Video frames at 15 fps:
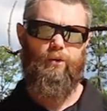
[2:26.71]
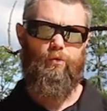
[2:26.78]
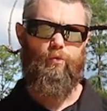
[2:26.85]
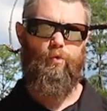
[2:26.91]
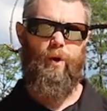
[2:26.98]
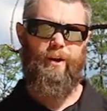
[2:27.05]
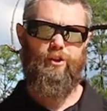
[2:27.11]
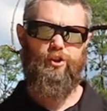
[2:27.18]

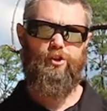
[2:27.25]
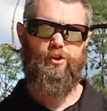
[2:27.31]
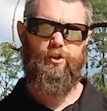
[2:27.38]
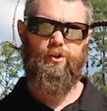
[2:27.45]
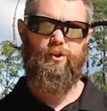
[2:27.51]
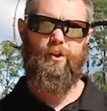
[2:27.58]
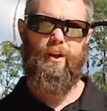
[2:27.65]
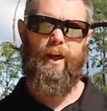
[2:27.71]

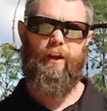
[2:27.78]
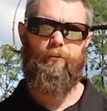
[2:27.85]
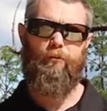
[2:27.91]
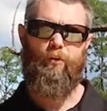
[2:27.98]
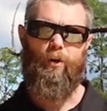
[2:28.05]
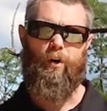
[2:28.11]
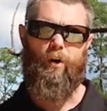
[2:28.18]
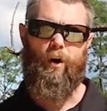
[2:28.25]
register today
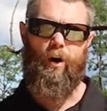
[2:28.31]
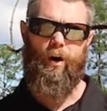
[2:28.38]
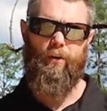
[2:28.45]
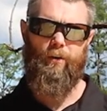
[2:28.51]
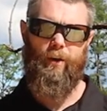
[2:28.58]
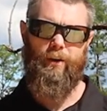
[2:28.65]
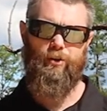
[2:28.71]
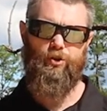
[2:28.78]
for our
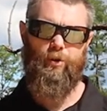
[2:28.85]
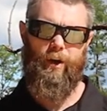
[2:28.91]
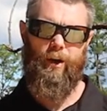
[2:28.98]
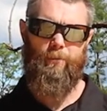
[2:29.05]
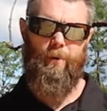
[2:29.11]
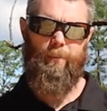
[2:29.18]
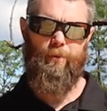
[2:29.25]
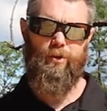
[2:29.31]
online
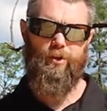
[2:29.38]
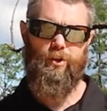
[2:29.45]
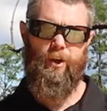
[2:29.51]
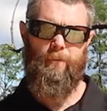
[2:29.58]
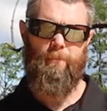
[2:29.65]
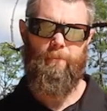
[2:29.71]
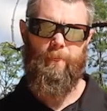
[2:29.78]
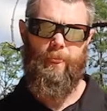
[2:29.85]
training
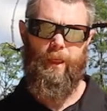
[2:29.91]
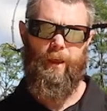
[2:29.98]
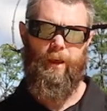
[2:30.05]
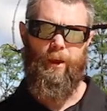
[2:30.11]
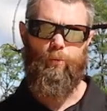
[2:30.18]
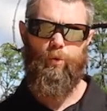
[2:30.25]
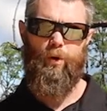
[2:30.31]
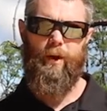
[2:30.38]
membership,
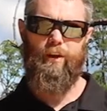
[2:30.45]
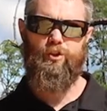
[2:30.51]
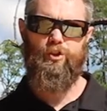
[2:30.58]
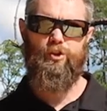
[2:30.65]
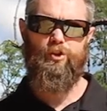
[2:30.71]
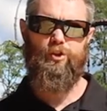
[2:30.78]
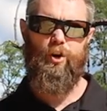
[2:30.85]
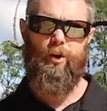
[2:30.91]
and we'll get
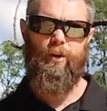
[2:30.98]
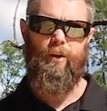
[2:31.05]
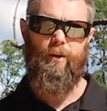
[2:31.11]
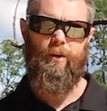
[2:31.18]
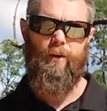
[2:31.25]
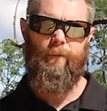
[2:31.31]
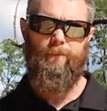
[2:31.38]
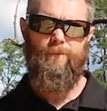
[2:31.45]
you
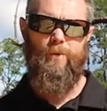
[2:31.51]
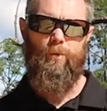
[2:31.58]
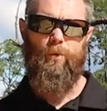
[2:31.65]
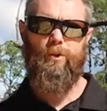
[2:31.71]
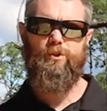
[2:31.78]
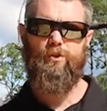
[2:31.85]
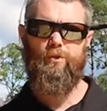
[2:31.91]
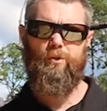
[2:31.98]
started.
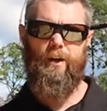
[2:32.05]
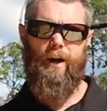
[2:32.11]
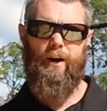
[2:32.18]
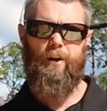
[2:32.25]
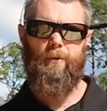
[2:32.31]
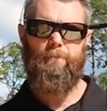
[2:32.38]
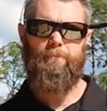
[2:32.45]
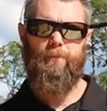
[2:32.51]
Once you're
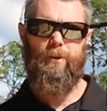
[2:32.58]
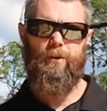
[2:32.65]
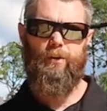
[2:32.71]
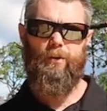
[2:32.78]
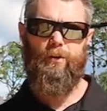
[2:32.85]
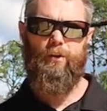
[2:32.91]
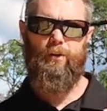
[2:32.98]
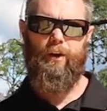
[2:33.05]
there,
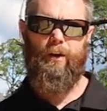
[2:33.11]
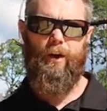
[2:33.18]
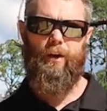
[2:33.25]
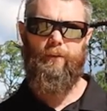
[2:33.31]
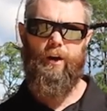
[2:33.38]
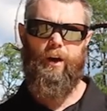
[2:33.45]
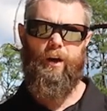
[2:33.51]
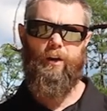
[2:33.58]
click
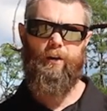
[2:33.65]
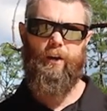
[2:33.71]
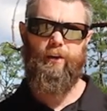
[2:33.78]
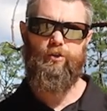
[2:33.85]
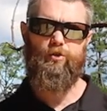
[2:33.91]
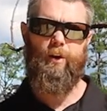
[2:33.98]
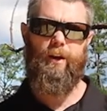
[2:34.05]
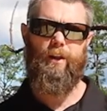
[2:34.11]
on the
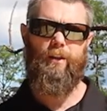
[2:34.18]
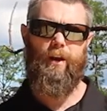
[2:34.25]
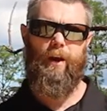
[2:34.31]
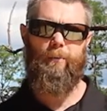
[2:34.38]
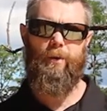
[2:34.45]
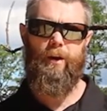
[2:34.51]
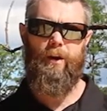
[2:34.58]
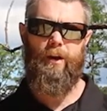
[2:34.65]
online training
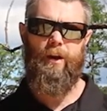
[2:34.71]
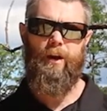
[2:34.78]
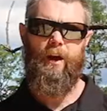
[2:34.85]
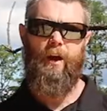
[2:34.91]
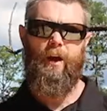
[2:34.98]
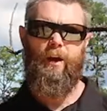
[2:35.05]
library,